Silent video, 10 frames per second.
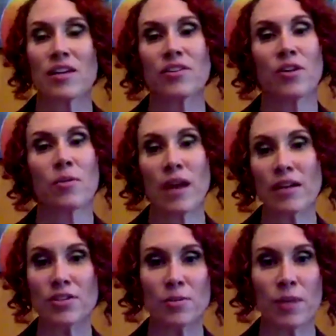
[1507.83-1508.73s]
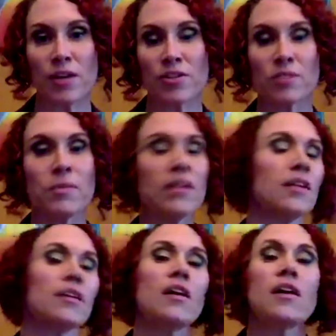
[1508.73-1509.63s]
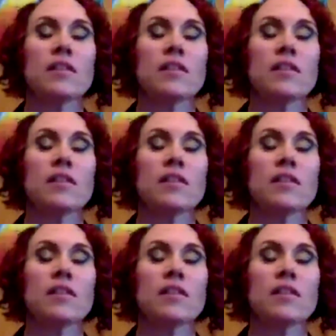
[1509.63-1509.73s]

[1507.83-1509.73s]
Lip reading: you know, our mastermind, just meeting